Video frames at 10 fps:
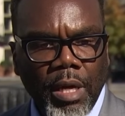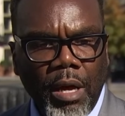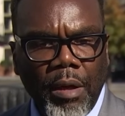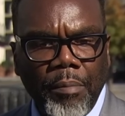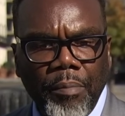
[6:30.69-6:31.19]

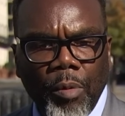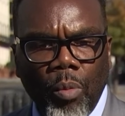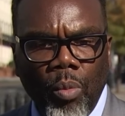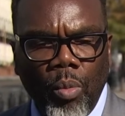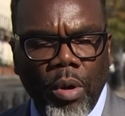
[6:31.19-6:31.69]
Um,
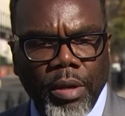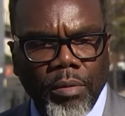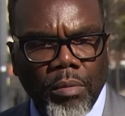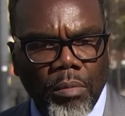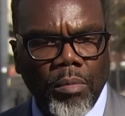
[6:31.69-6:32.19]
what
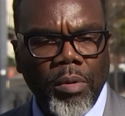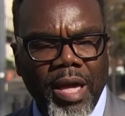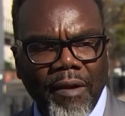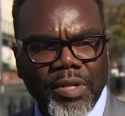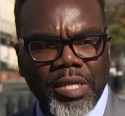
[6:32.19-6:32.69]
we
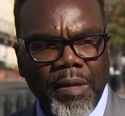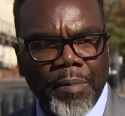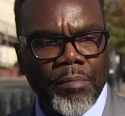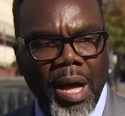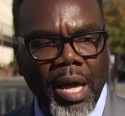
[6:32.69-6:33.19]
have to keep
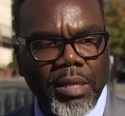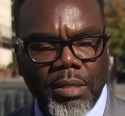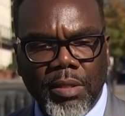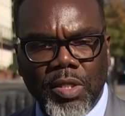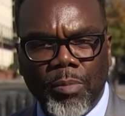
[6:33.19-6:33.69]
in mind
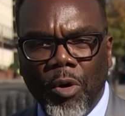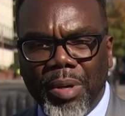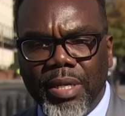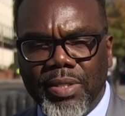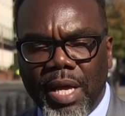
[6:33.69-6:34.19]
in this
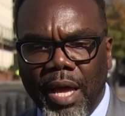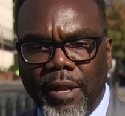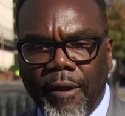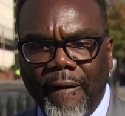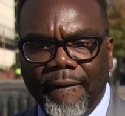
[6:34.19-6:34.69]
moment is that
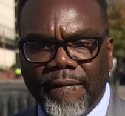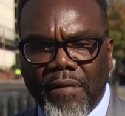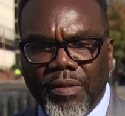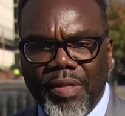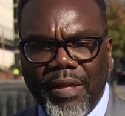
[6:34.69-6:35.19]

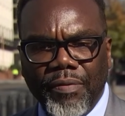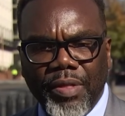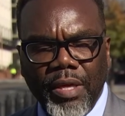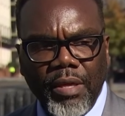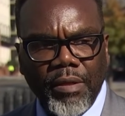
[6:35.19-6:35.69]
that
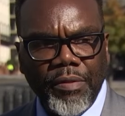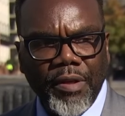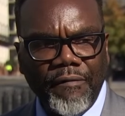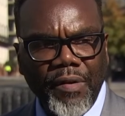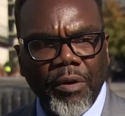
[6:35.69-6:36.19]
the
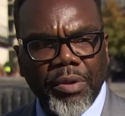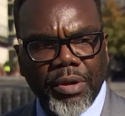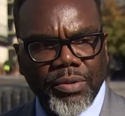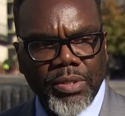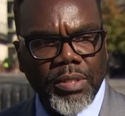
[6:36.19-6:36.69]
the
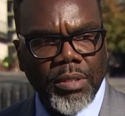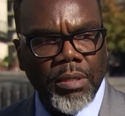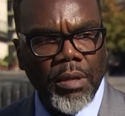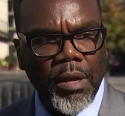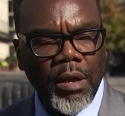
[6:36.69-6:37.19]
failures
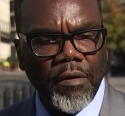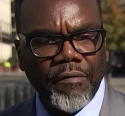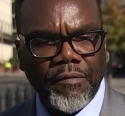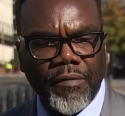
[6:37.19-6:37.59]
of